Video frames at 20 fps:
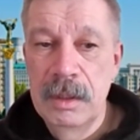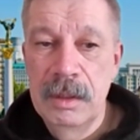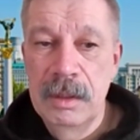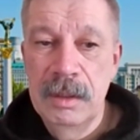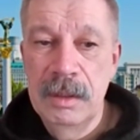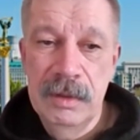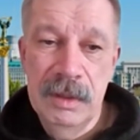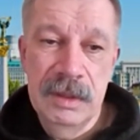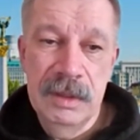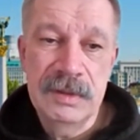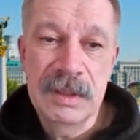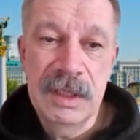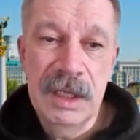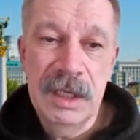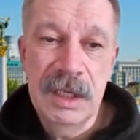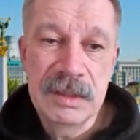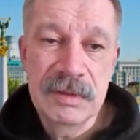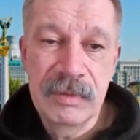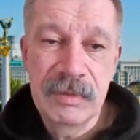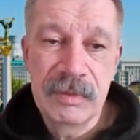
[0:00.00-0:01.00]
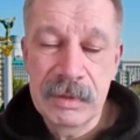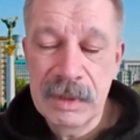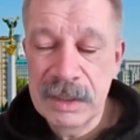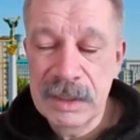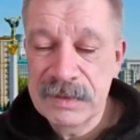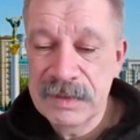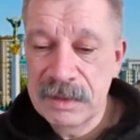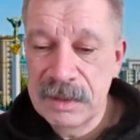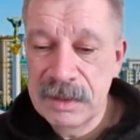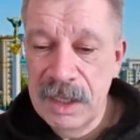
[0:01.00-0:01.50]
in this case, for
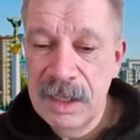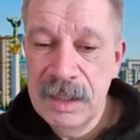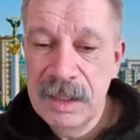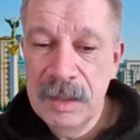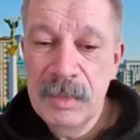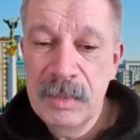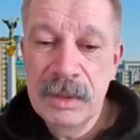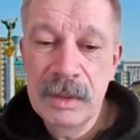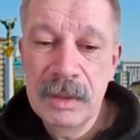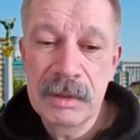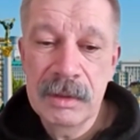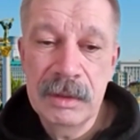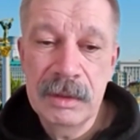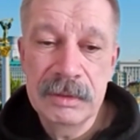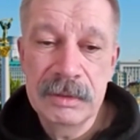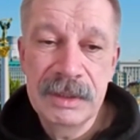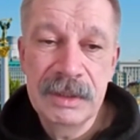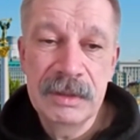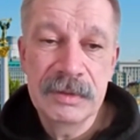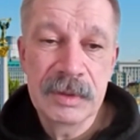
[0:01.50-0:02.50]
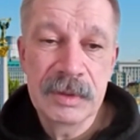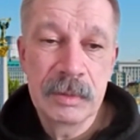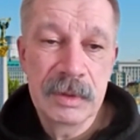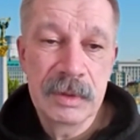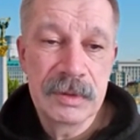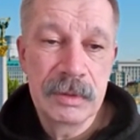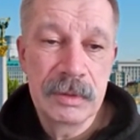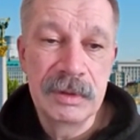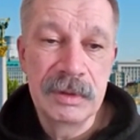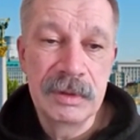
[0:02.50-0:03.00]
us, any mineral deals
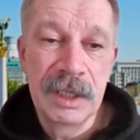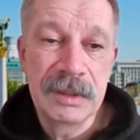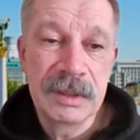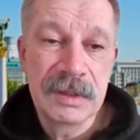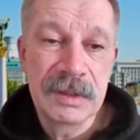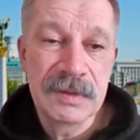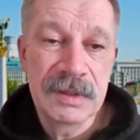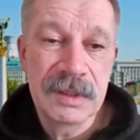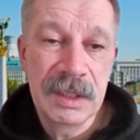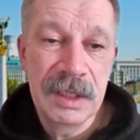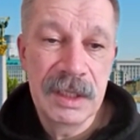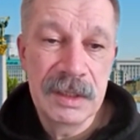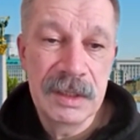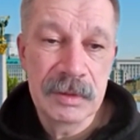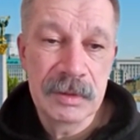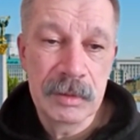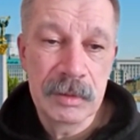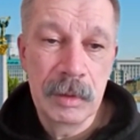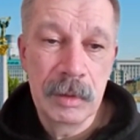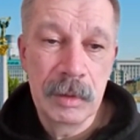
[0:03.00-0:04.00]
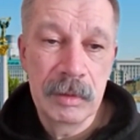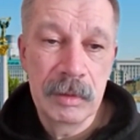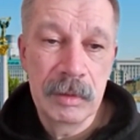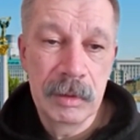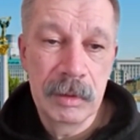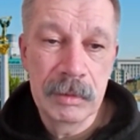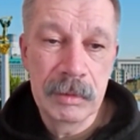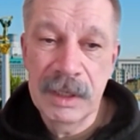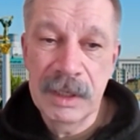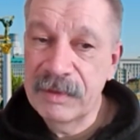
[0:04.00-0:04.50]
with the United States or
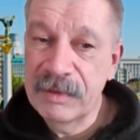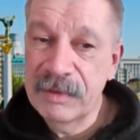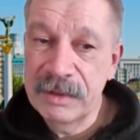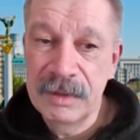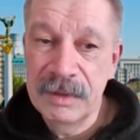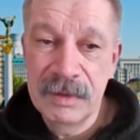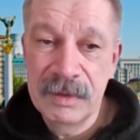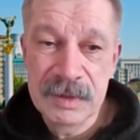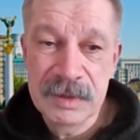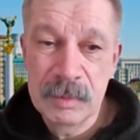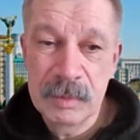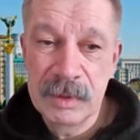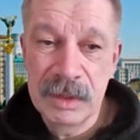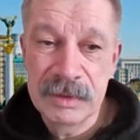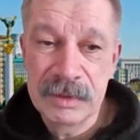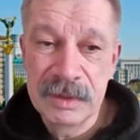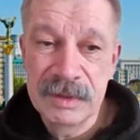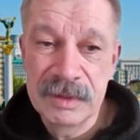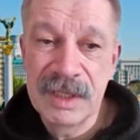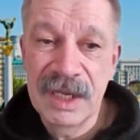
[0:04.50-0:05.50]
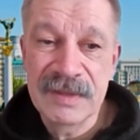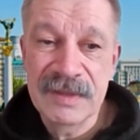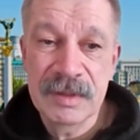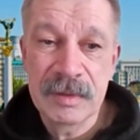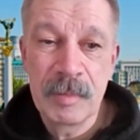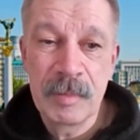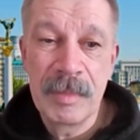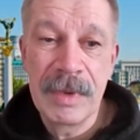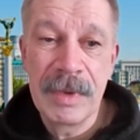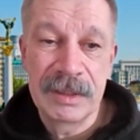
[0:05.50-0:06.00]
whoever in this world
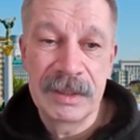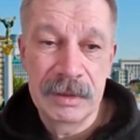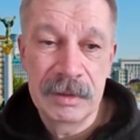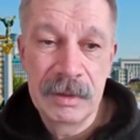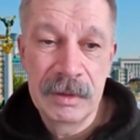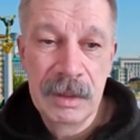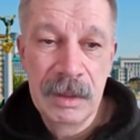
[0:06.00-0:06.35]
doesn't matter.